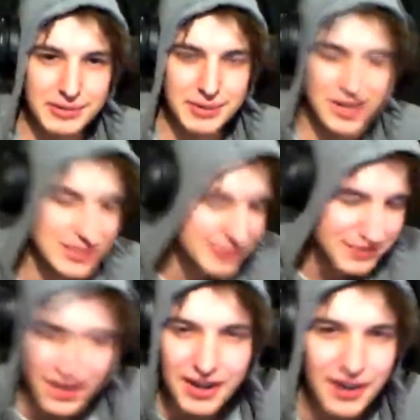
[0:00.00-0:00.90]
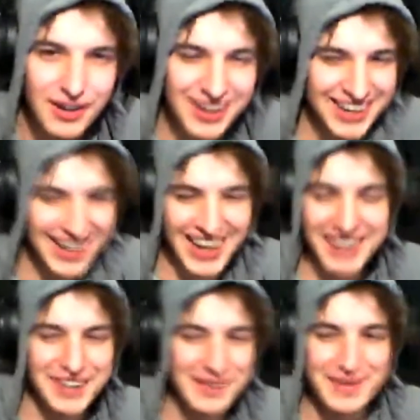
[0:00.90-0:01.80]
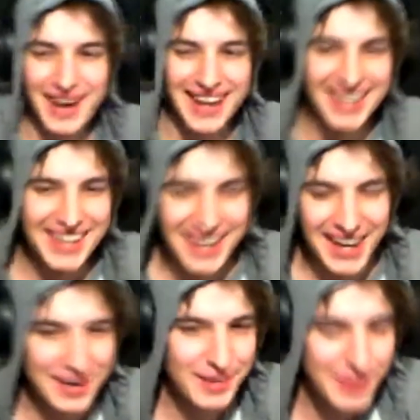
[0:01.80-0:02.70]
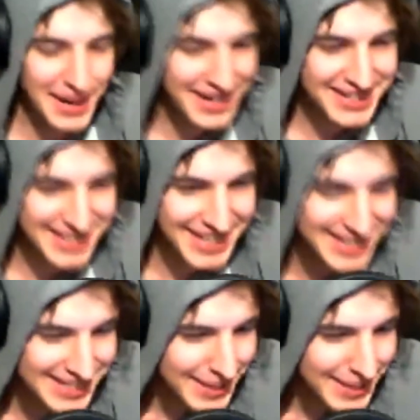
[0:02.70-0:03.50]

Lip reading: Because fuck all, I don't know why they decided,